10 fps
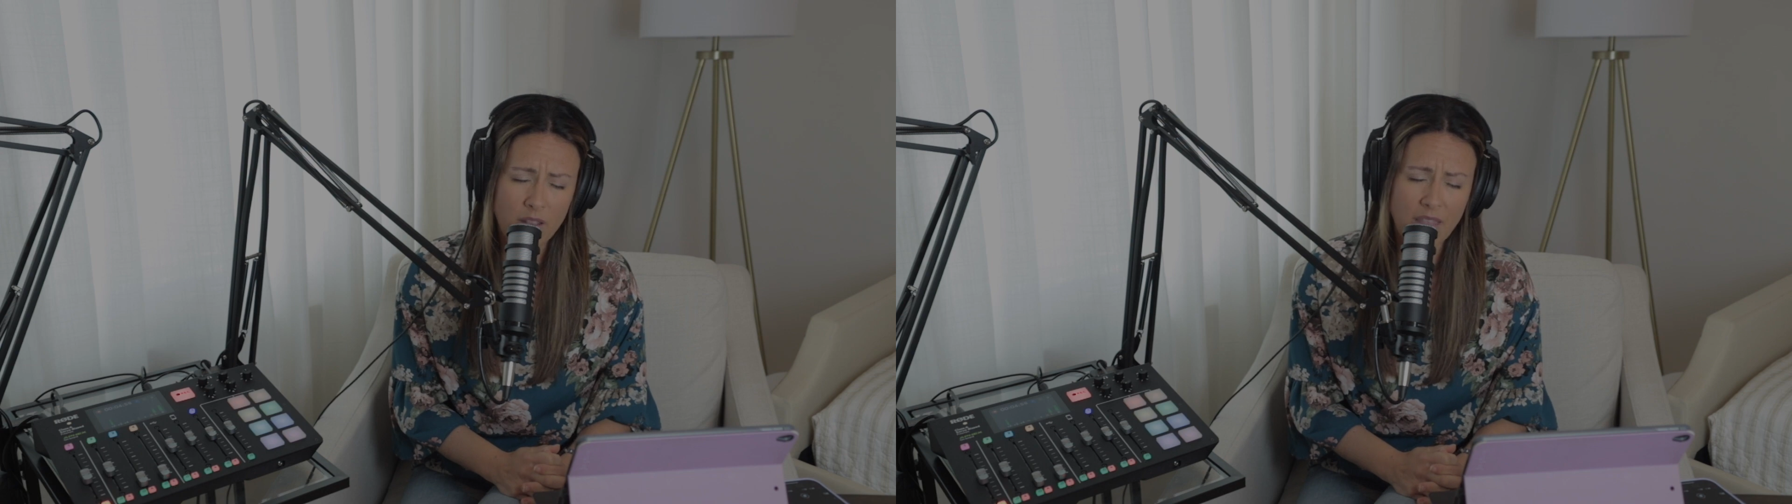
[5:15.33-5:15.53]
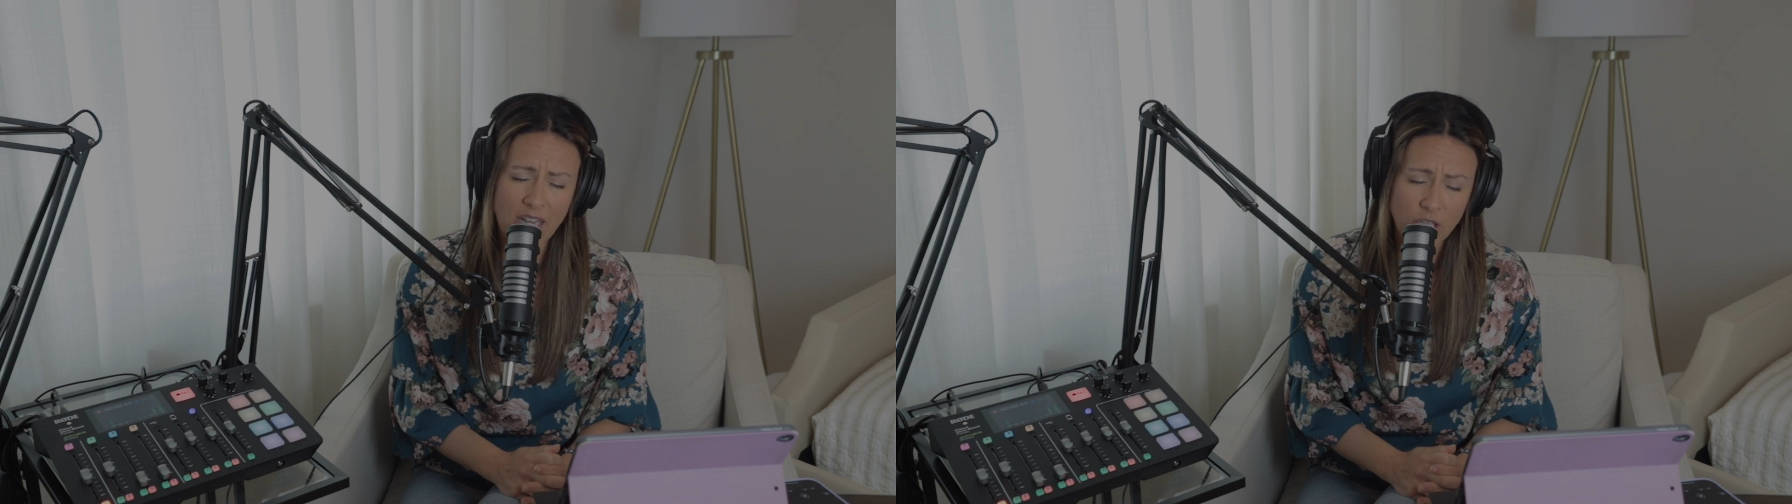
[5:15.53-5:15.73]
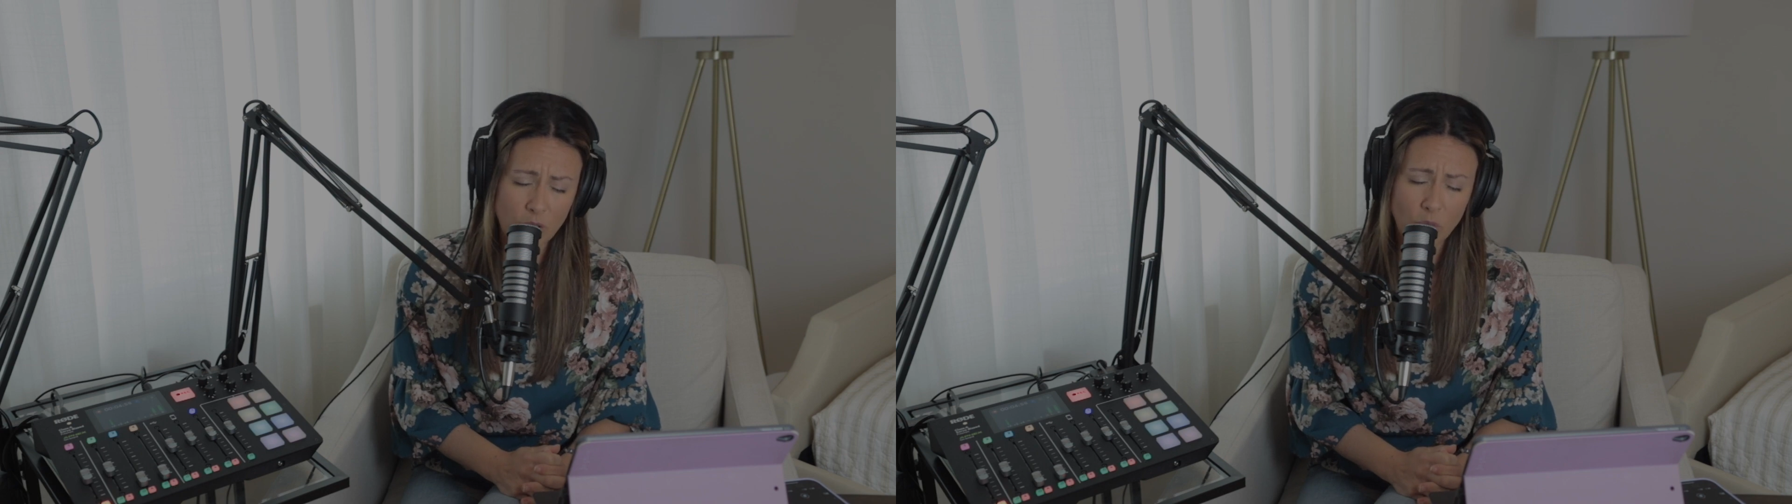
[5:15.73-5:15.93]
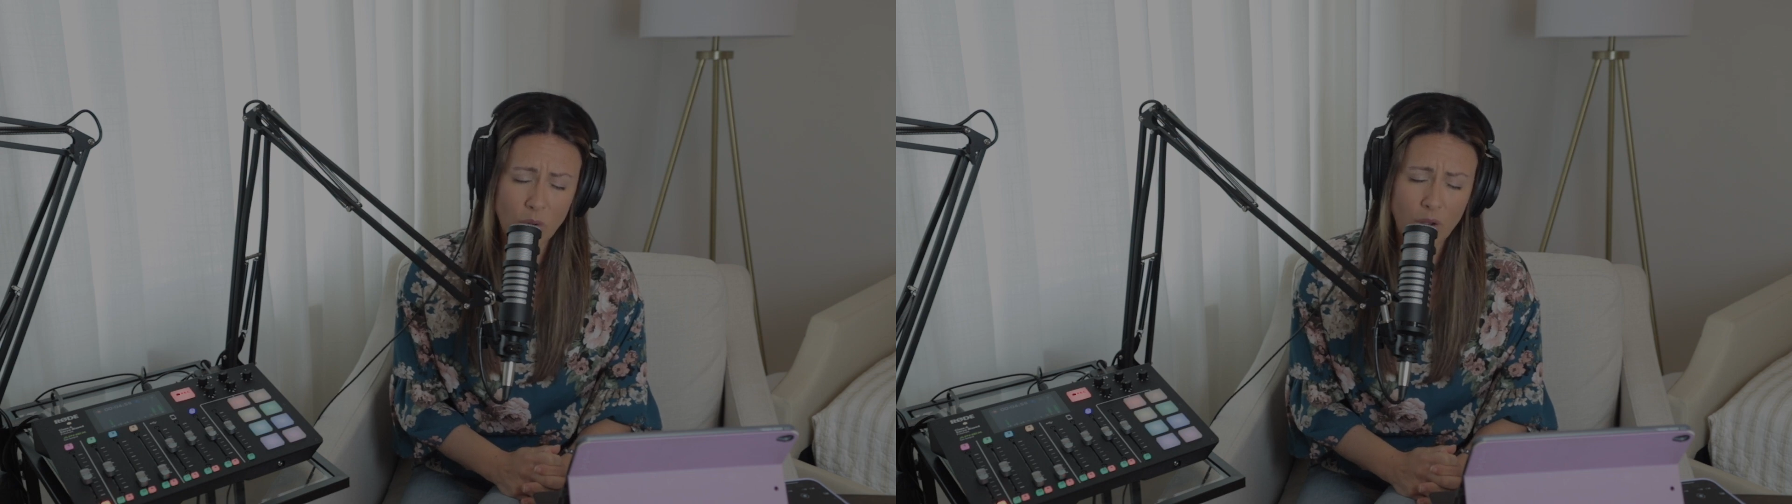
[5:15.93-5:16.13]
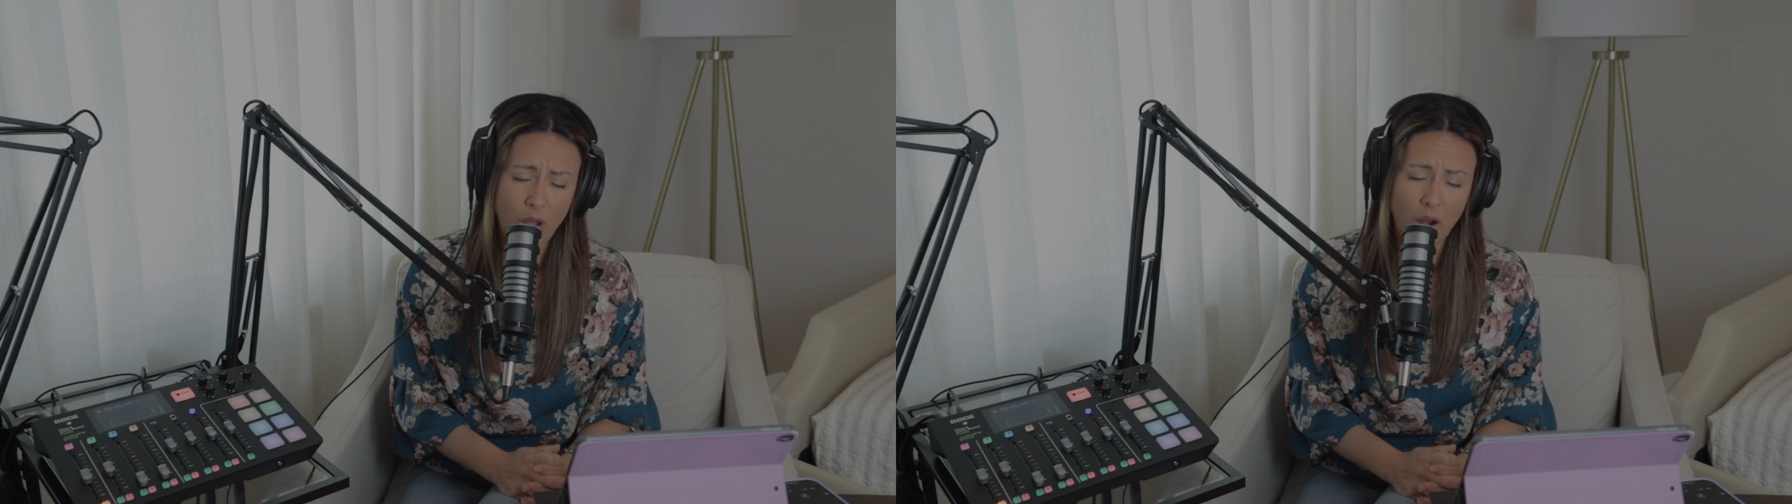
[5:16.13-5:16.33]
that
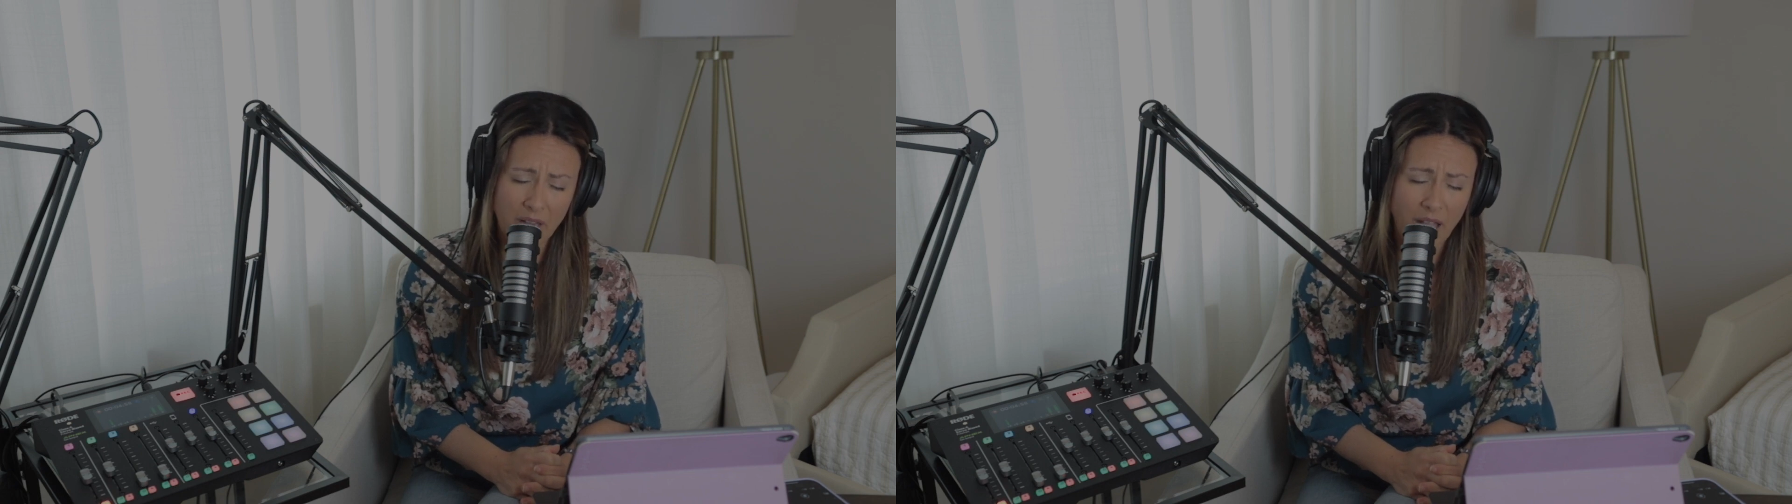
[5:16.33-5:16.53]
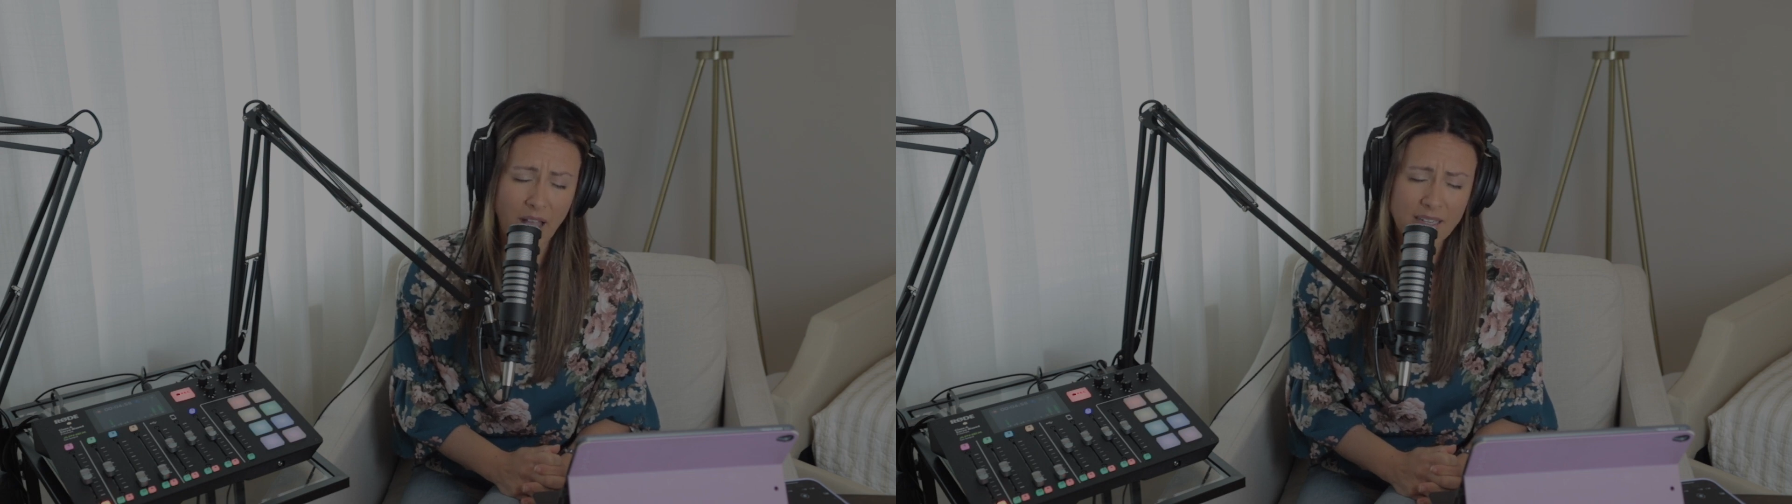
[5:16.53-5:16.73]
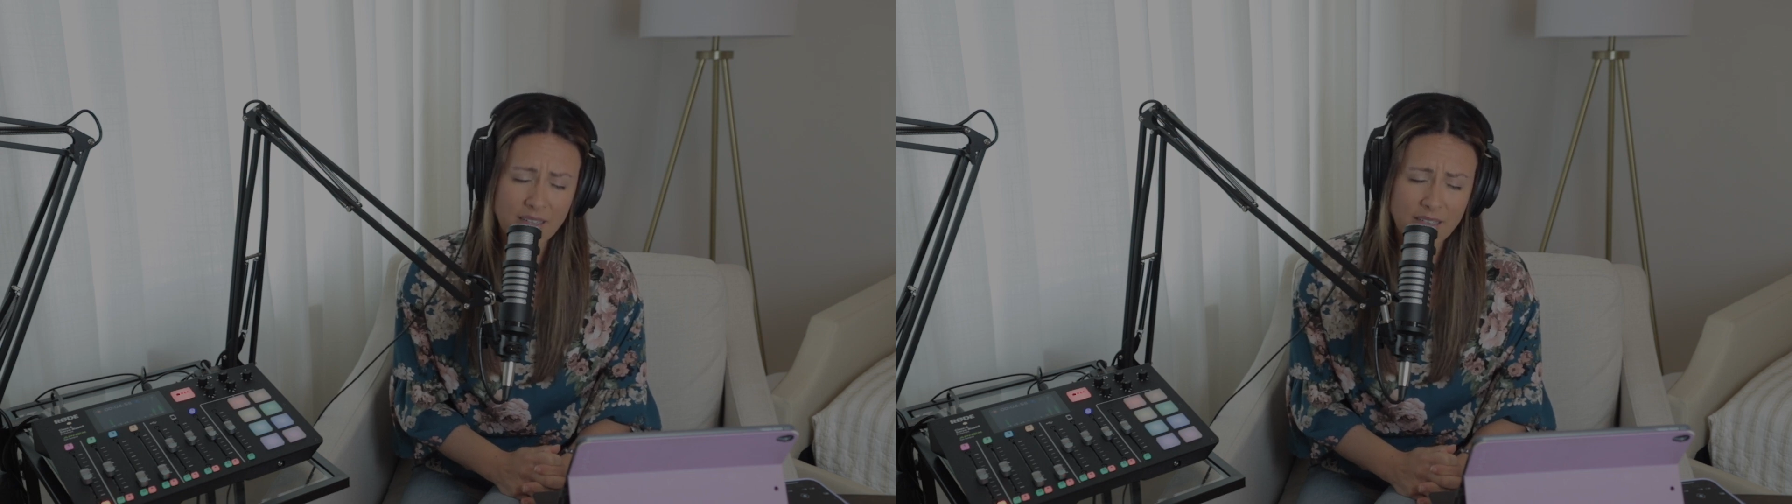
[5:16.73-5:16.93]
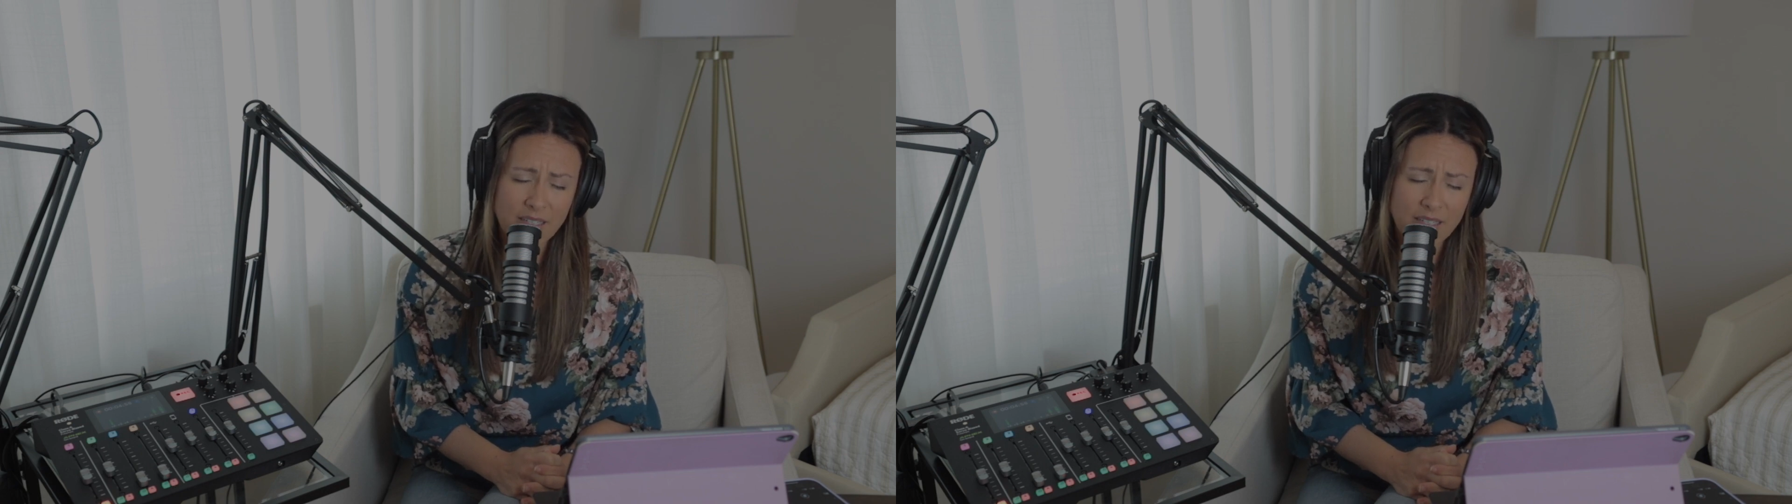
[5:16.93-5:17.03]
you are God.